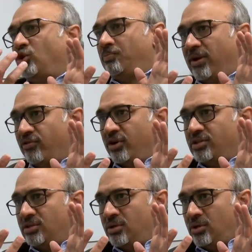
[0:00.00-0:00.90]
you pay for
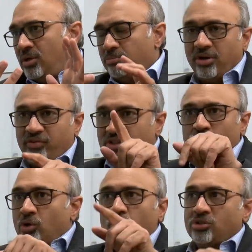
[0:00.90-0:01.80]
it. But if you just
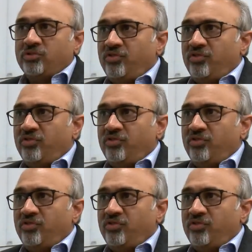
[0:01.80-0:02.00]
want to watch the